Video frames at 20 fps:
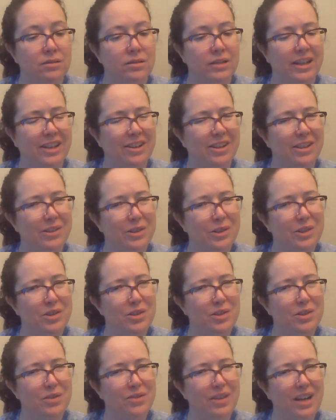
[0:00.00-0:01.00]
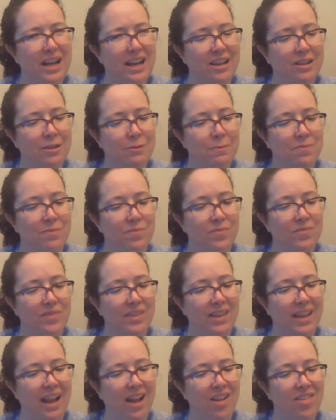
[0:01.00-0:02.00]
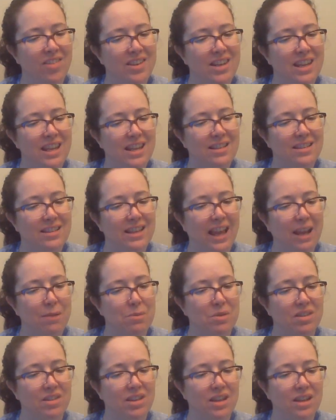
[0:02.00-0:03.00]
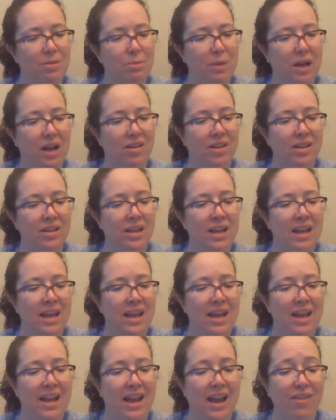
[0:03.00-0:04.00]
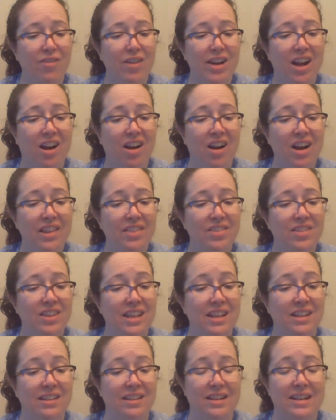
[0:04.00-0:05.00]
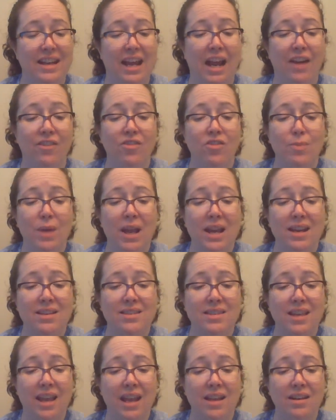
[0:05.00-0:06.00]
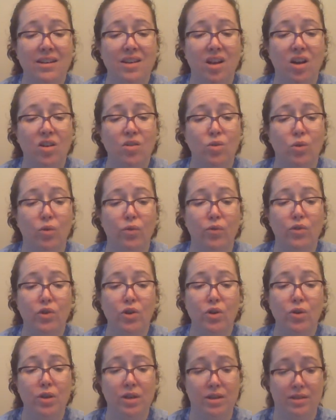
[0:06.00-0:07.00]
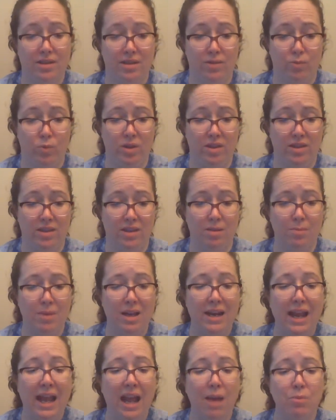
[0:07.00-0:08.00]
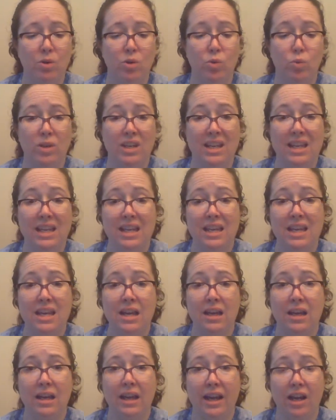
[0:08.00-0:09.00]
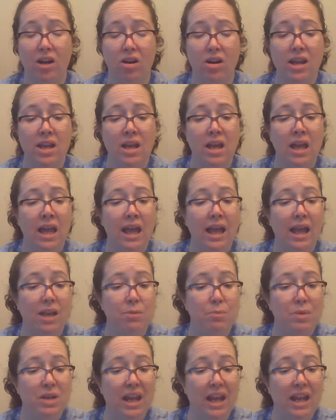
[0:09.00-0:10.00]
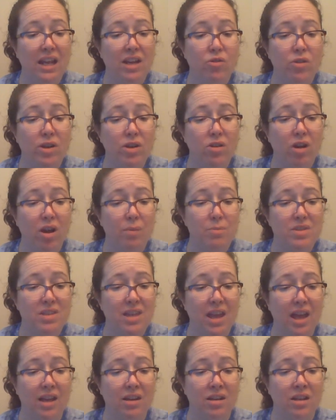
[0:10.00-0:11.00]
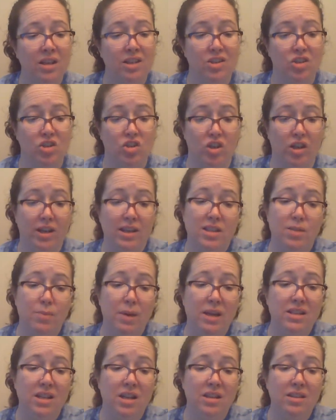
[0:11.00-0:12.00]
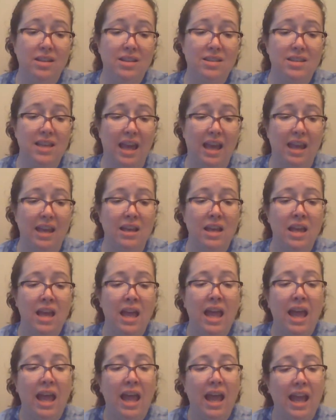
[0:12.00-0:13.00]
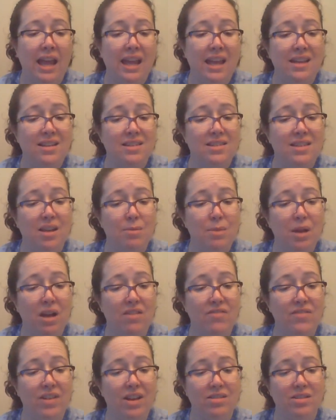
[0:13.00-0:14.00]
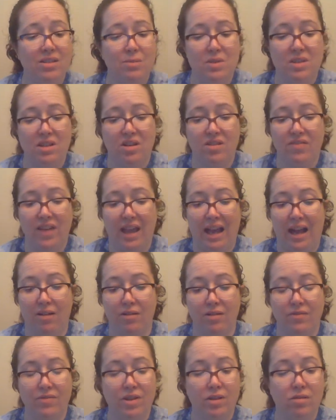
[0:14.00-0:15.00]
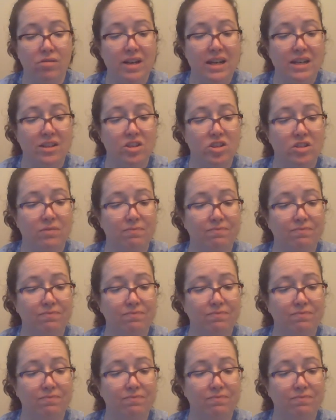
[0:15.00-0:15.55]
Harry looked into the fire. Now that he came to think about it, every odd thing that had ever made his aunt and uncle furious with him had happened when he, Harry, had been angry or upset, chased by Dudley's gang. He had somehow found himself out of their reach.